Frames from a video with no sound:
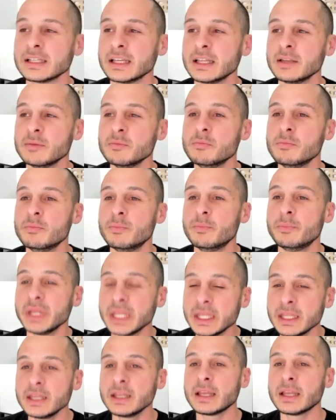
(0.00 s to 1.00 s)
in
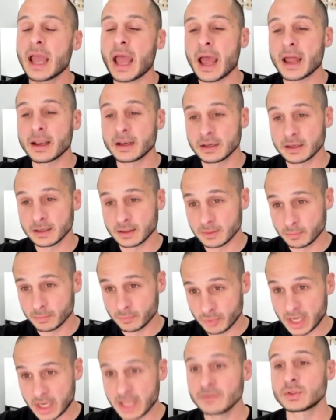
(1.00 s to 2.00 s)
being at
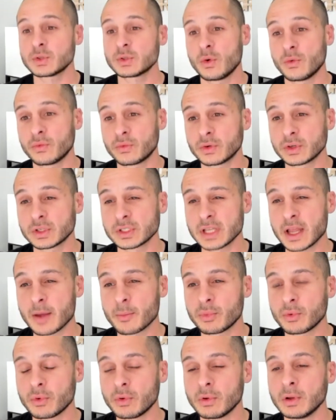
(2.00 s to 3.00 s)
Brave Soul, for
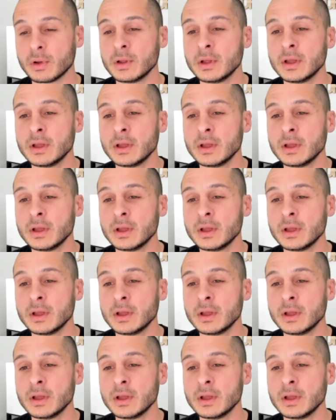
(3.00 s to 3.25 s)
example,